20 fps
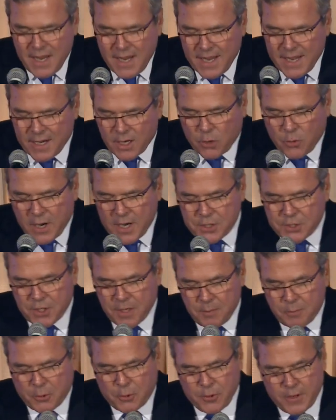
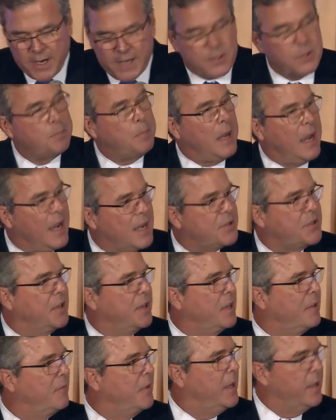Integration creates
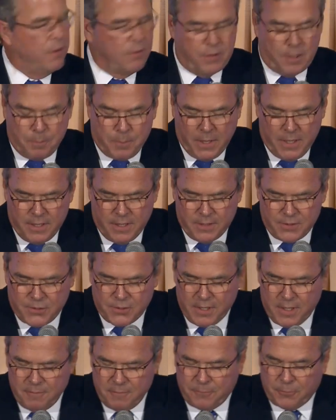positive interdependency.